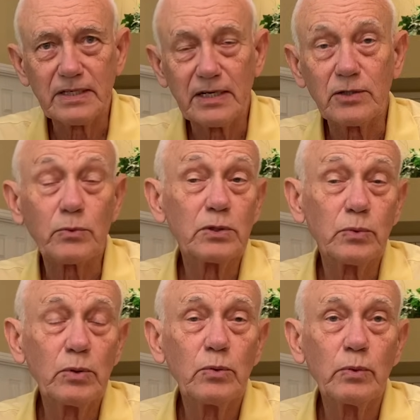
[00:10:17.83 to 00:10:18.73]
In other words,
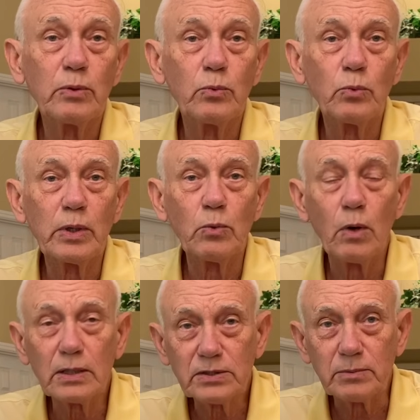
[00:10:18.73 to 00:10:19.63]
we, we, we
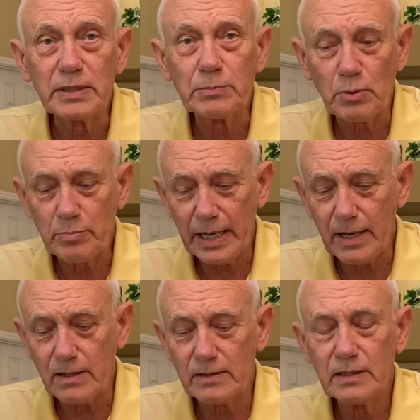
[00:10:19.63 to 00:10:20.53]
want to be
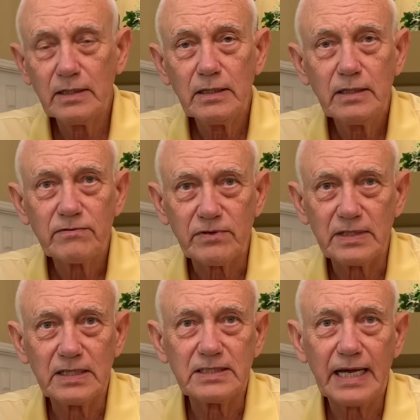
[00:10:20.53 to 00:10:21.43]
prepared for
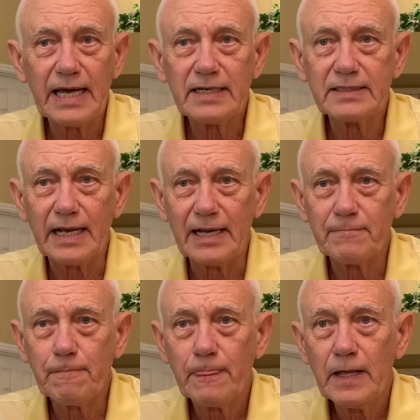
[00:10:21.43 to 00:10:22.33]
this ahead of
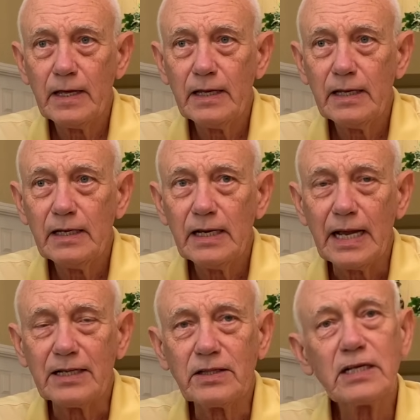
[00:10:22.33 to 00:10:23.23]
time.
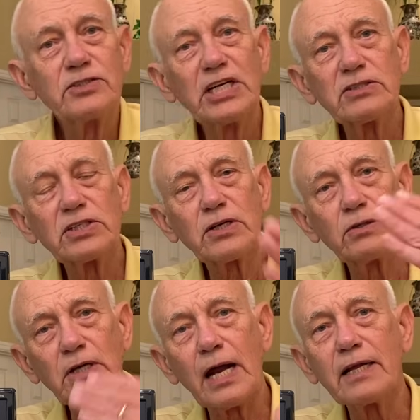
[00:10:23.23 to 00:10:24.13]
And then Jesus
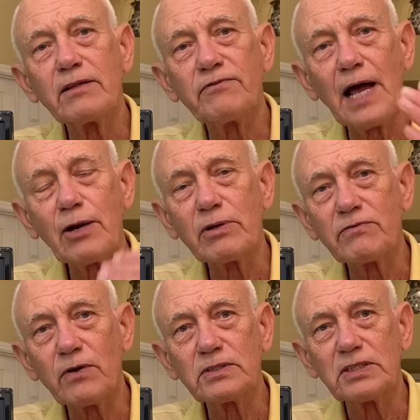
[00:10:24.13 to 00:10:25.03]
goes on in the following
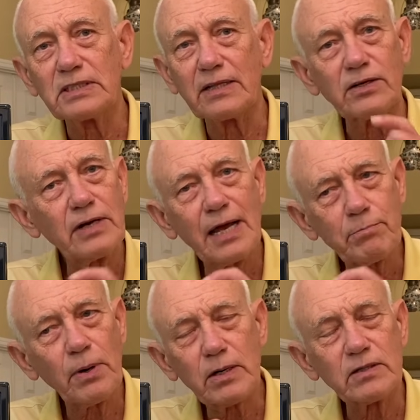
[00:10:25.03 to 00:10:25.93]
verses, and they're
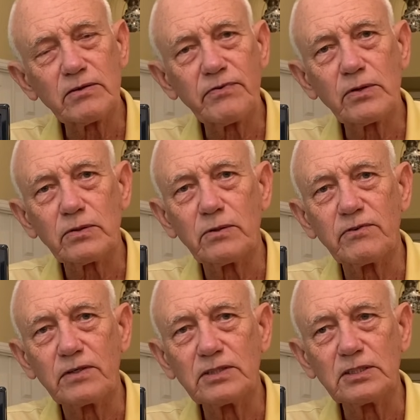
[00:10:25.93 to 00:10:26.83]
not part of the focal
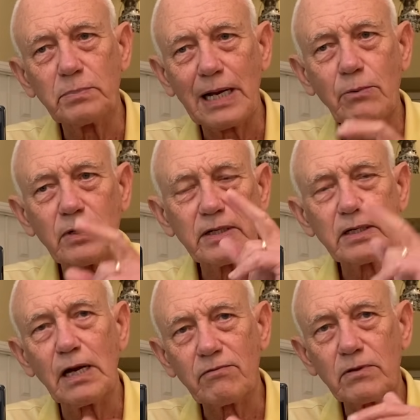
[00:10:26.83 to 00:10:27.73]
verses, but I wanted to
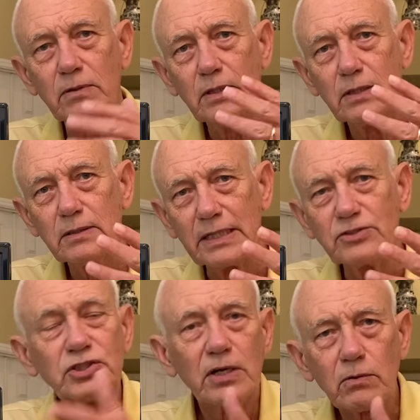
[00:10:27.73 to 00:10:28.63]
cover in
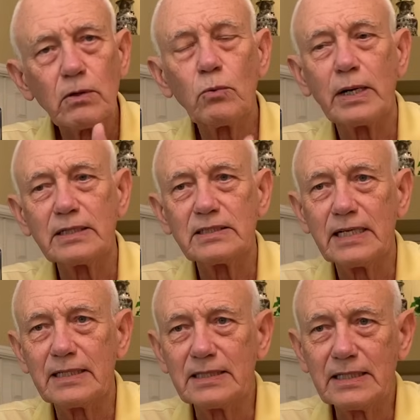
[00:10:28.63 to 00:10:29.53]
general what he
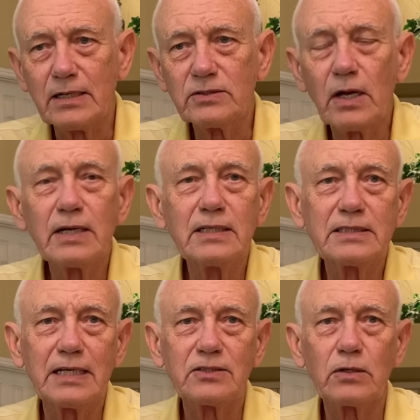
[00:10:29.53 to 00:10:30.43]
says. He goes on and he
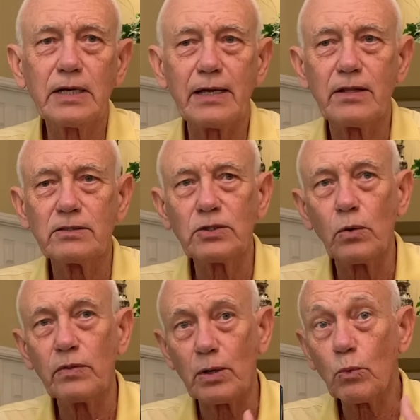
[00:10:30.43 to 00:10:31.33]
says, okay, there's,
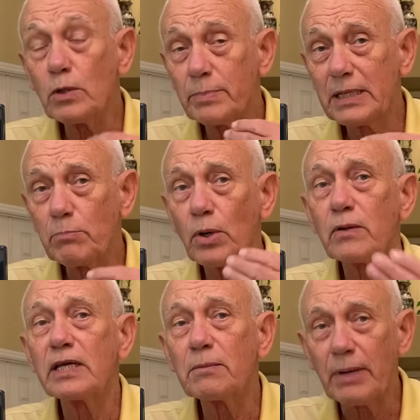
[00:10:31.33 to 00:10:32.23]
there will be
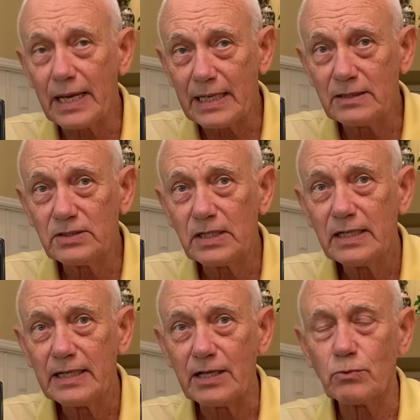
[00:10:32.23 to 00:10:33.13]
birthing pains.
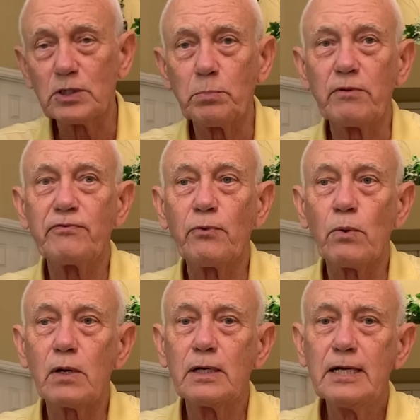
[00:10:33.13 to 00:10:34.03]
In other words,
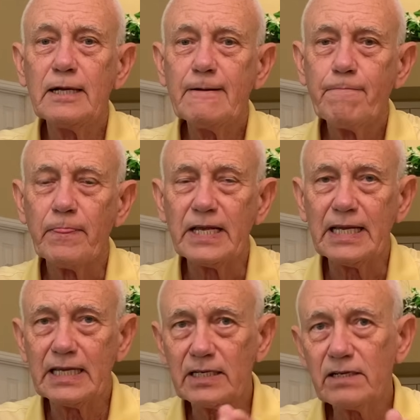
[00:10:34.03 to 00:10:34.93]
before the
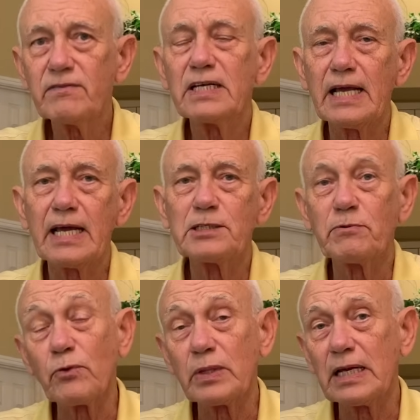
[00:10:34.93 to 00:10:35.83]
end of the age,
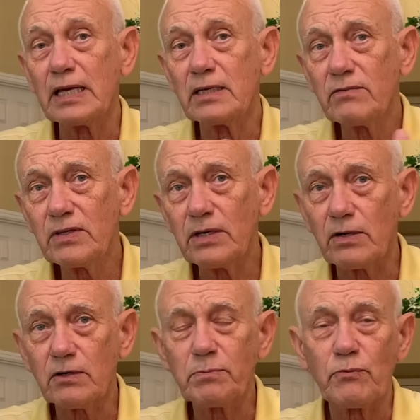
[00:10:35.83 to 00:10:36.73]
before the end of the
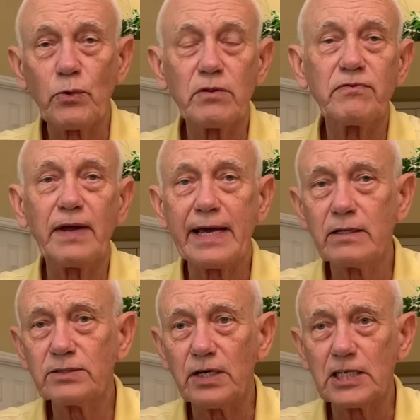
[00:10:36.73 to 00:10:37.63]
earth, before the final
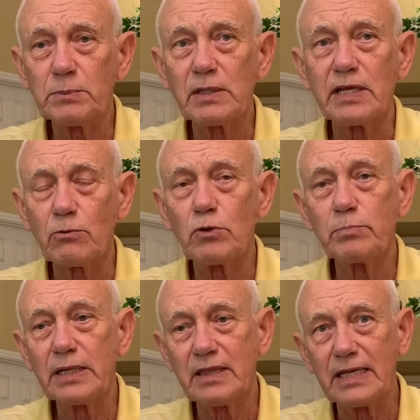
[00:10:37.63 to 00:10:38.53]
judgment, there will
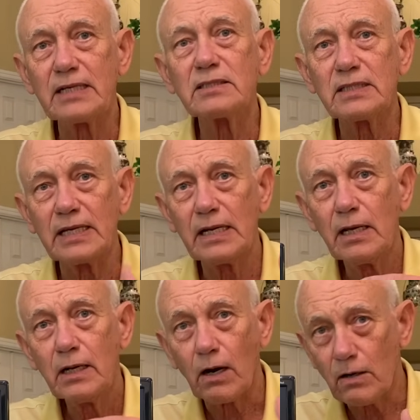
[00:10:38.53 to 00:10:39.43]
be things that
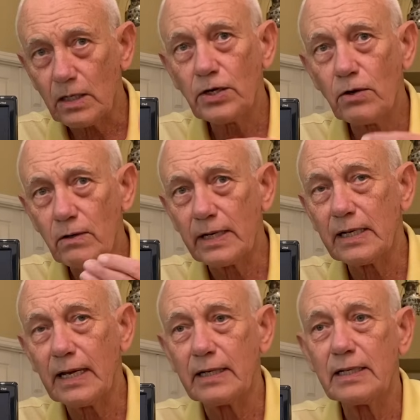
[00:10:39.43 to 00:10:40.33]
are occurring.
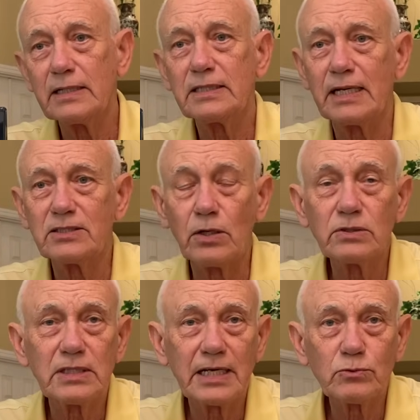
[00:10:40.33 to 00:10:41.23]
And he says those
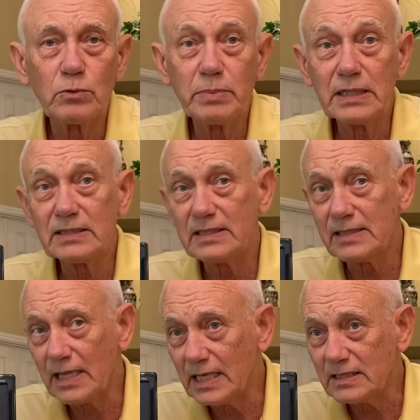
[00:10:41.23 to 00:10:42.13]
things will be
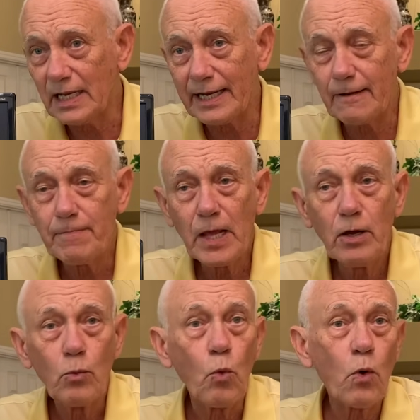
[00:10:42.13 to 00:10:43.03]
things like
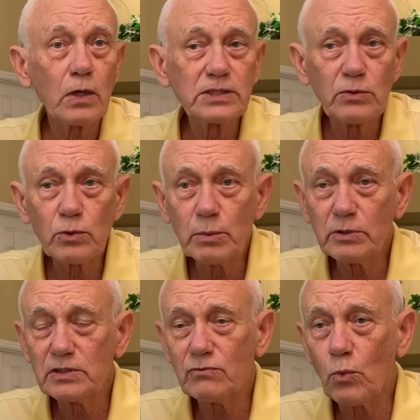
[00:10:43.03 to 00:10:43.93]
wars and
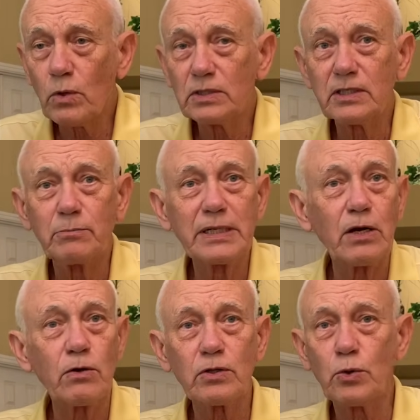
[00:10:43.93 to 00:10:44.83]
rumors of wars. There'll be
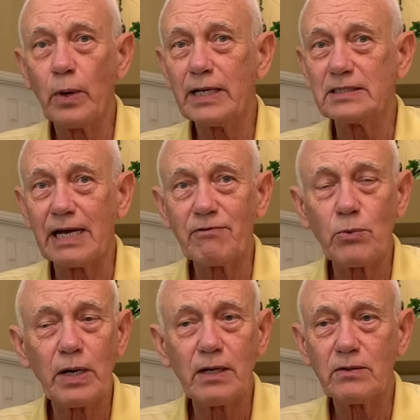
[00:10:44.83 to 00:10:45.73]
earthquakes
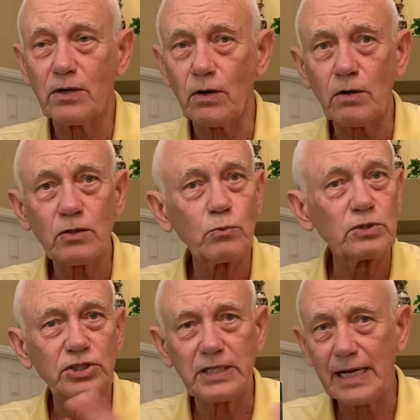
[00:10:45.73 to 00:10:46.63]
everywhere. The earth will
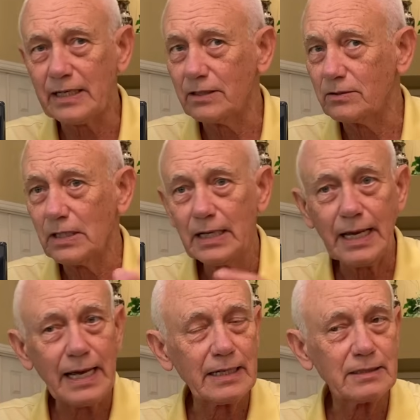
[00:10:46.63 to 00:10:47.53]
shake and,
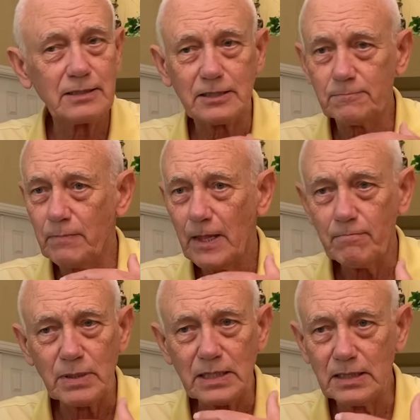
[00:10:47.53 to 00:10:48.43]
and just
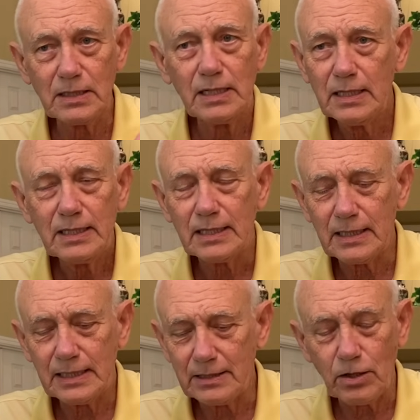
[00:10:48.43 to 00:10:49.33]
be uh,
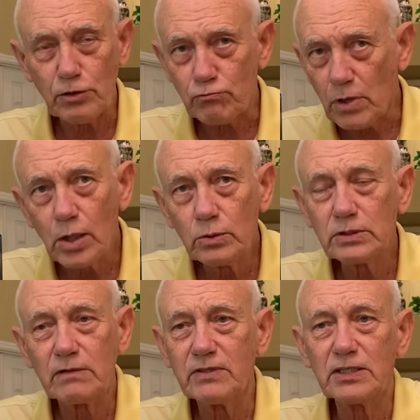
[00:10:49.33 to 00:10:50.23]
in the throes
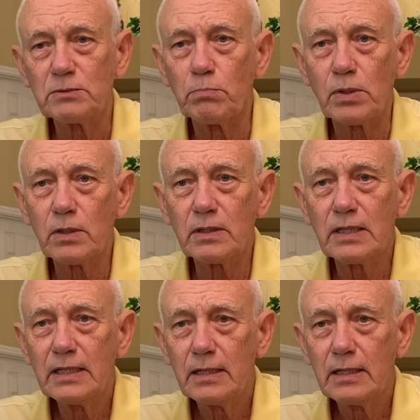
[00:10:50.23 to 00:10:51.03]
of this birth.